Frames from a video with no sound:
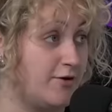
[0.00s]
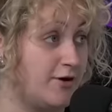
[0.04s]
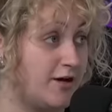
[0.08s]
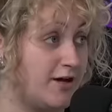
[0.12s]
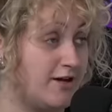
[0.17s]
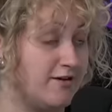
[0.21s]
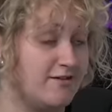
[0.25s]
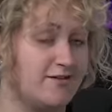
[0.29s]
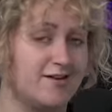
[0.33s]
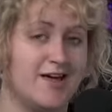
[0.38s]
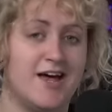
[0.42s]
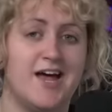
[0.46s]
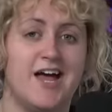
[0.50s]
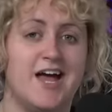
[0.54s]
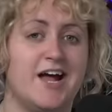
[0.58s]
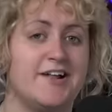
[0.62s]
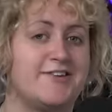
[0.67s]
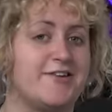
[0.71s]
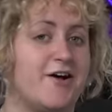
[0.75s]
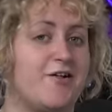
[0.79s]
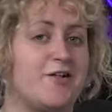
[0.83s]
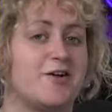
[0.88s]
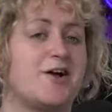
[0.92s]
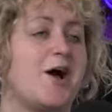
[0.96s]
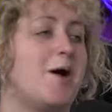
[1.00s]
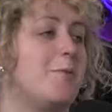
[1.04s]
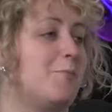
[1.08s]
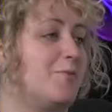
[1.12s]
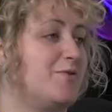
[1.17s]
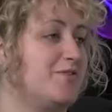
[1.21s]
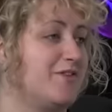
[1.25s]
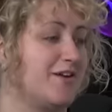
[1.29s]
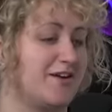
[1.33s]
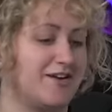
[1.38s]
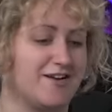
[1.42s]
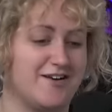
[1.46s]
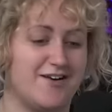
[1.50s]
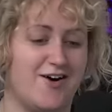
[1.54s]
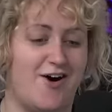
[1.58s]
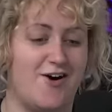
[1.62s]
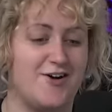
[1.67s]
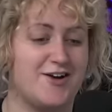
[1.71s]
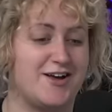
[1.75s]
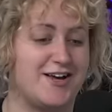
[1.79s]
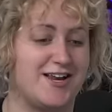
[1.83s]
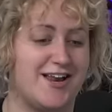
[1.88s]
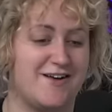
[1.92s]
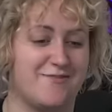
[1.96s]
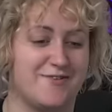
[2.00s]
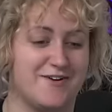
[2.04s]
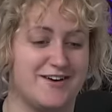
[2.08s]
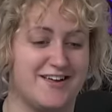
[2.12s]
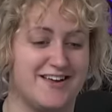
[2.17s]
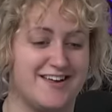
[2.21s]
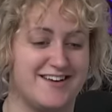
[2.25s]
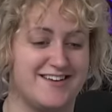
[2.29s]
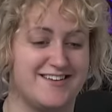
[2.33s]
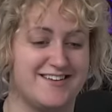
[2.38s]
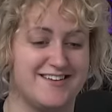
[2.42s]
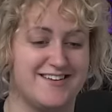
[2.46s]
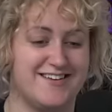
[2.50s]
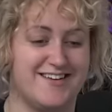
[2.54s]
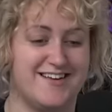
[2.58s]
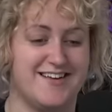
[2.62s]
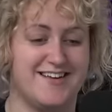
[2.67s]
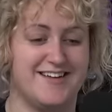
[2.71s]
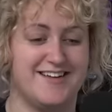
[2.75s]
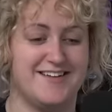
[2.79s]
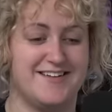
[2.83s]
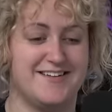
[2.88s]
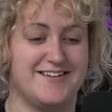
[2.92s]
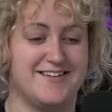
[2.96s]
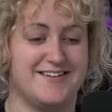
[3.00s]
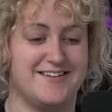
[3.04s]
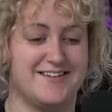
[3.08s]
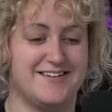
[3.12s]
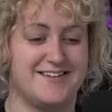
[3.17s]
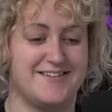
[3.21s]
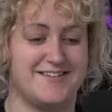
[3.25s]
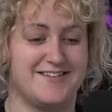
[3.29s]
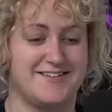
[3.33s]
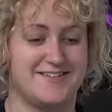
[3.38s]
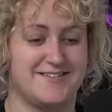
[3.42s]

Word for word: needs. It's all encompassing, all you could ever need. But is this